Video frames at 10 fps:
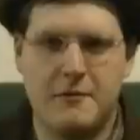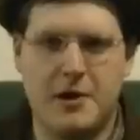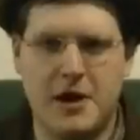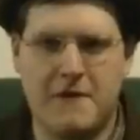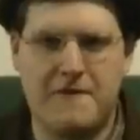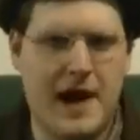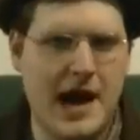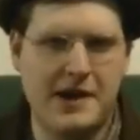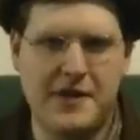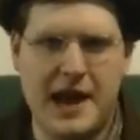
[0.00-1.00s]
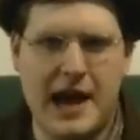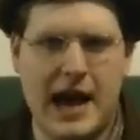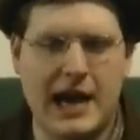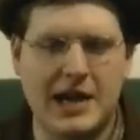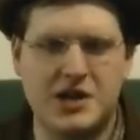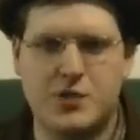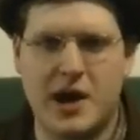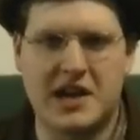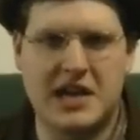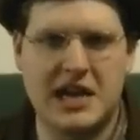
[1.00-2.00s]
We'll find that island
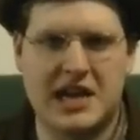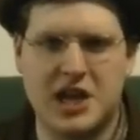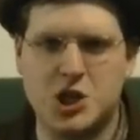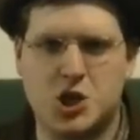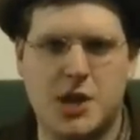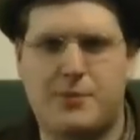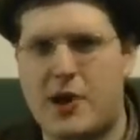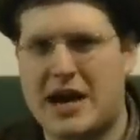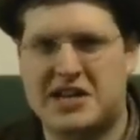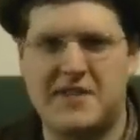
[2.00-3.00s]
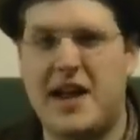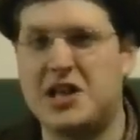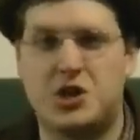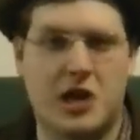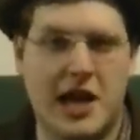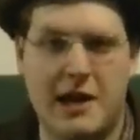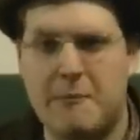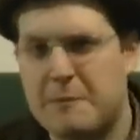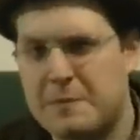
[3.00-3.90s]
where Gilligan shipwrecked eventually.